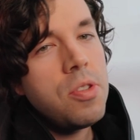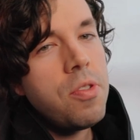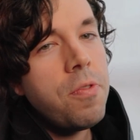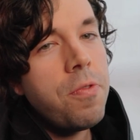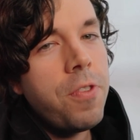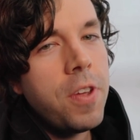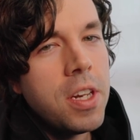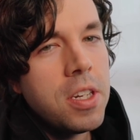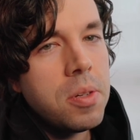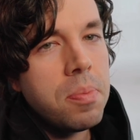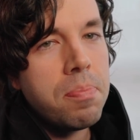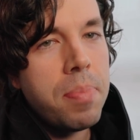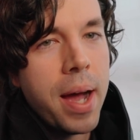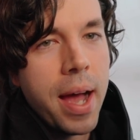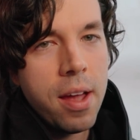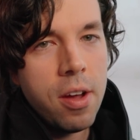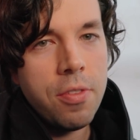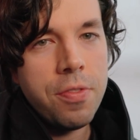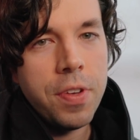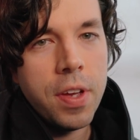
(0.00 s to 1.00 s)
you've finished
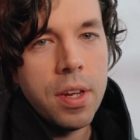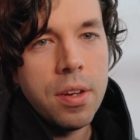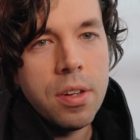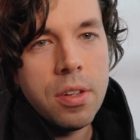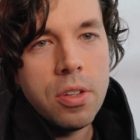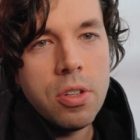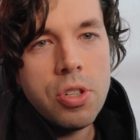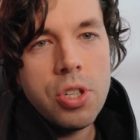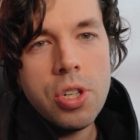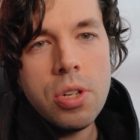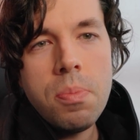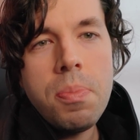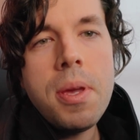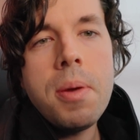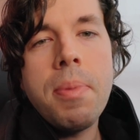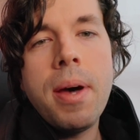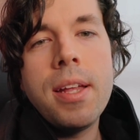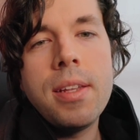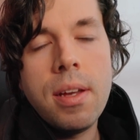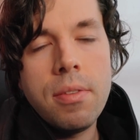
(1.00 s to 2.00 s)
Bilefen, you should be
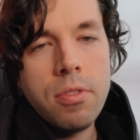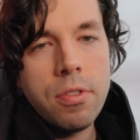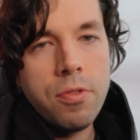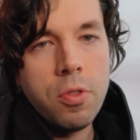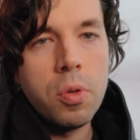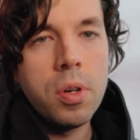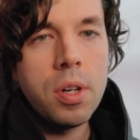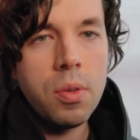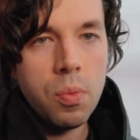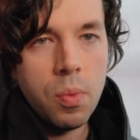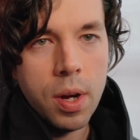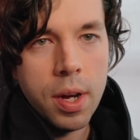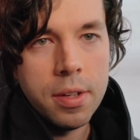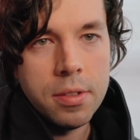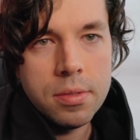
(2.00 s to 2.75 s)
about level 41.